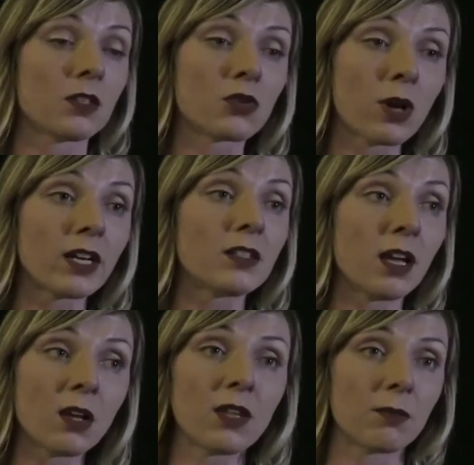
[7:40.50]
To try to
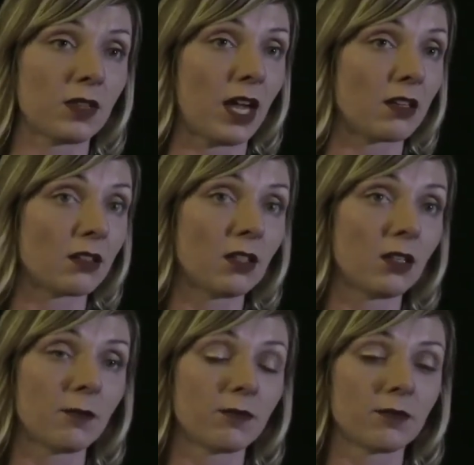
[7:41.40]
tell them that,
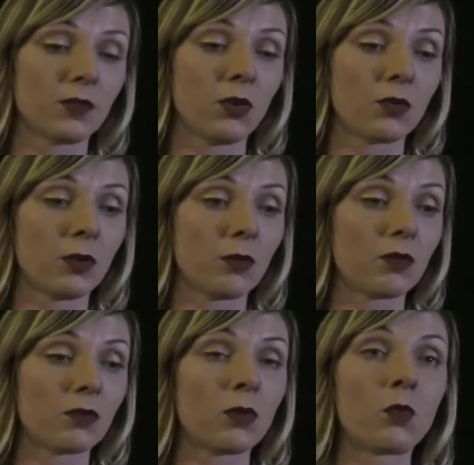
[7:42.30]
you know,
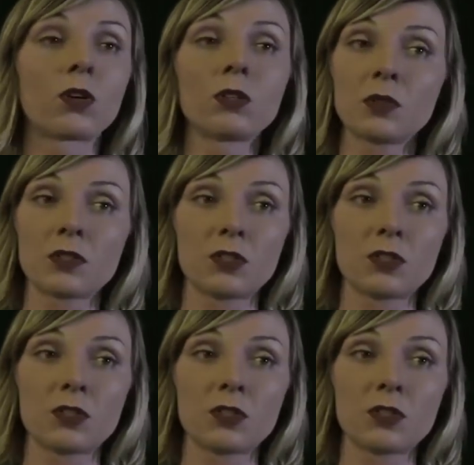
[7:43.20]
the world